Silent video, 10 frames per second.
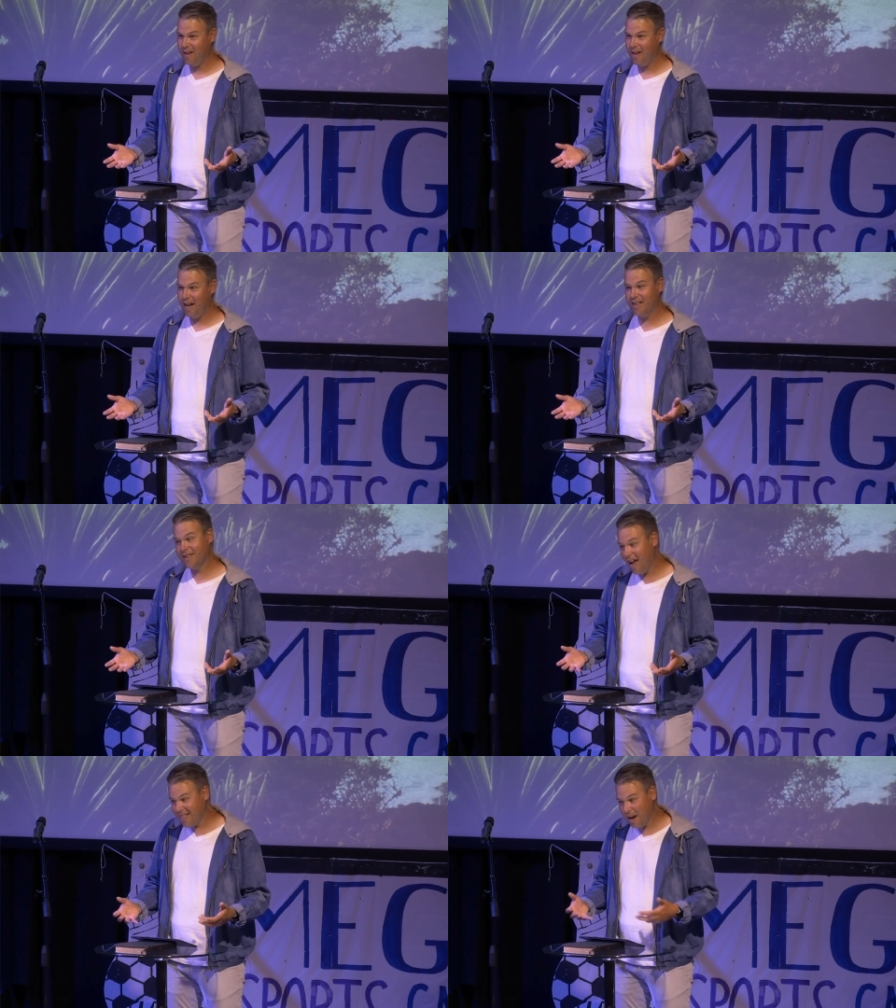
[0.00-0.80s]
It's
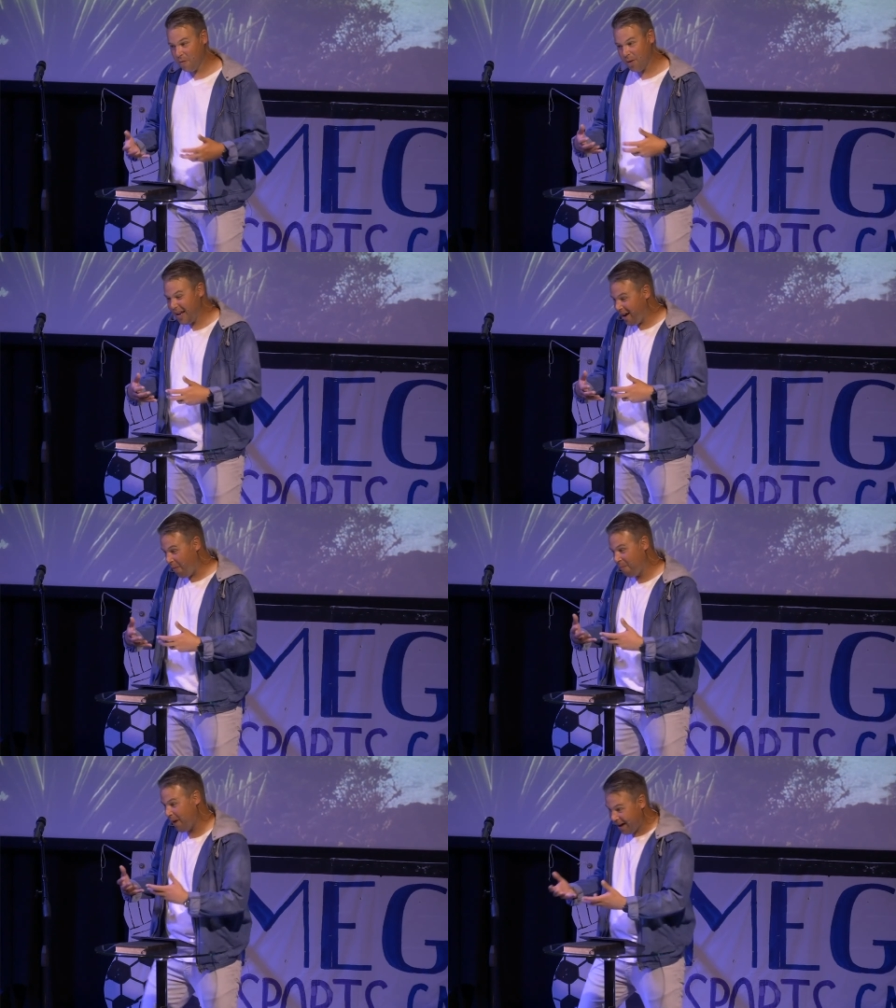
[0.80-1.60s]
not that we are
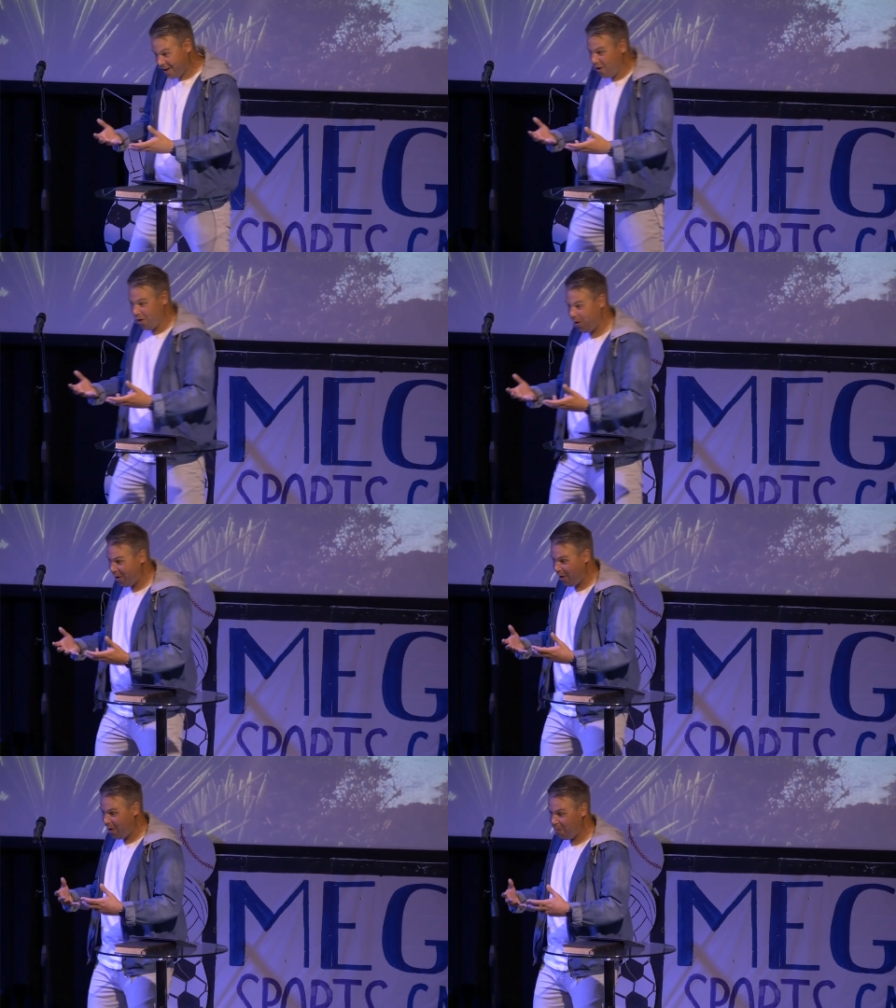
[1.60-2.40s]
better
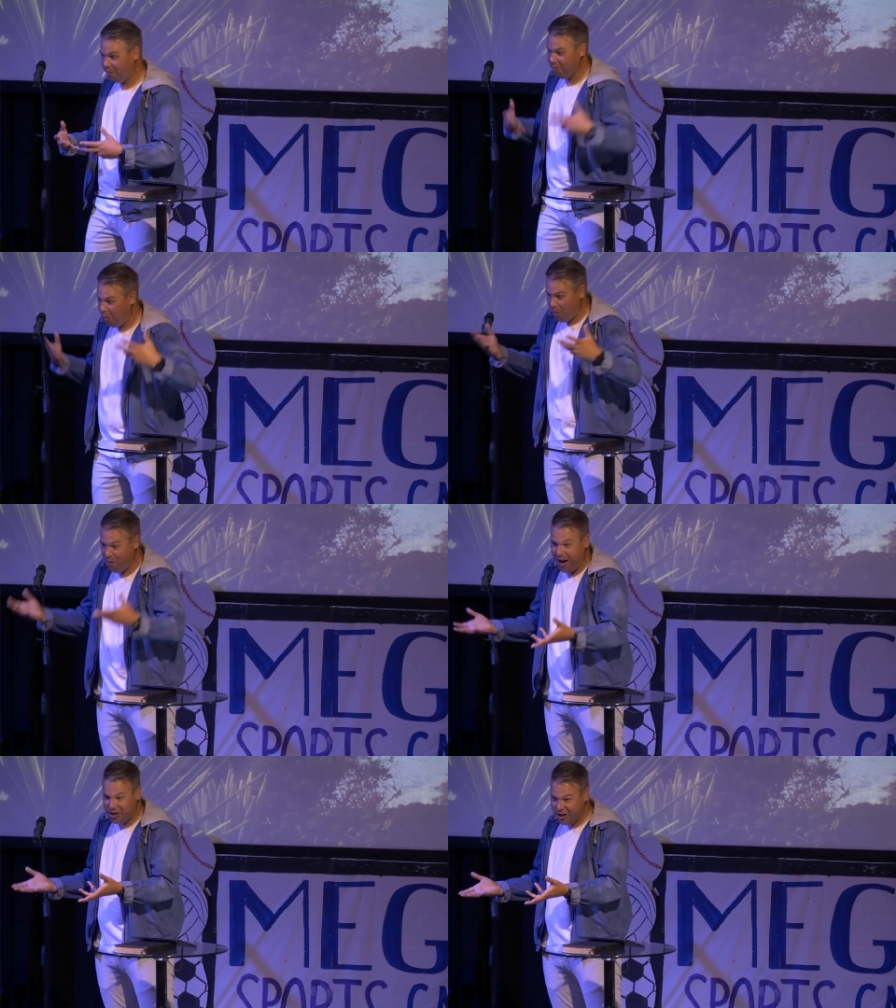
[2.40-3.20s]
or more
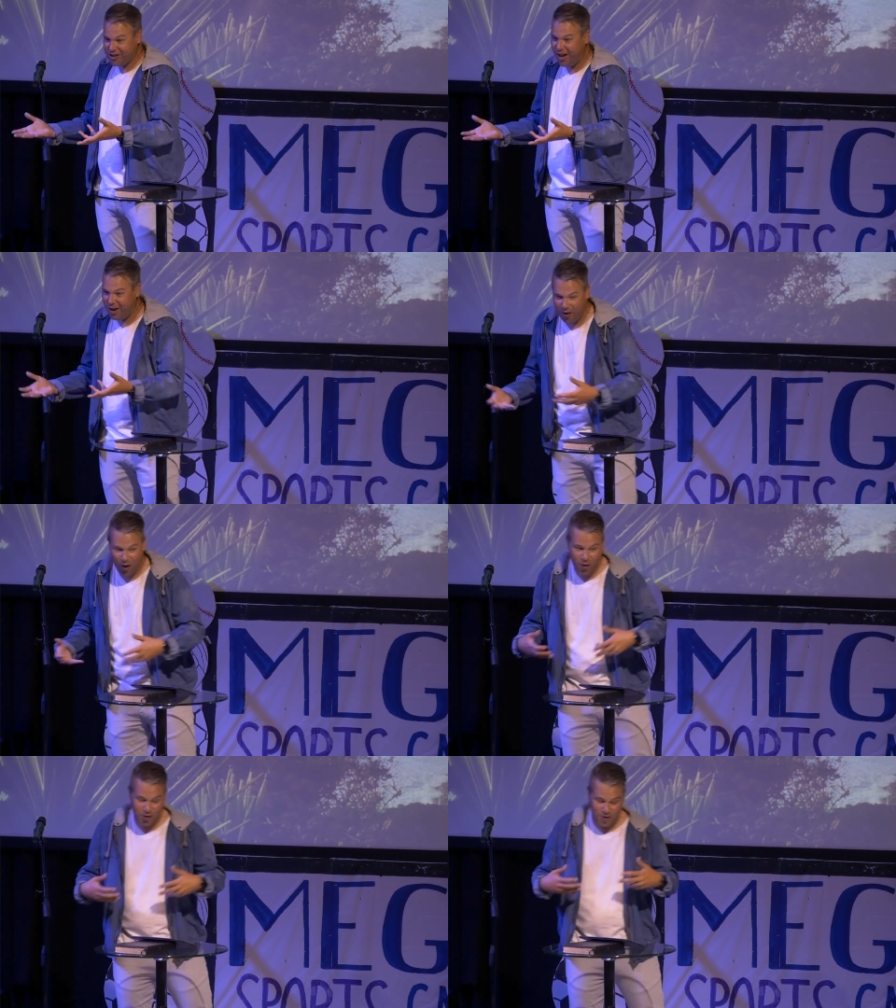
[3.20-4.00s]
righteous on our own, or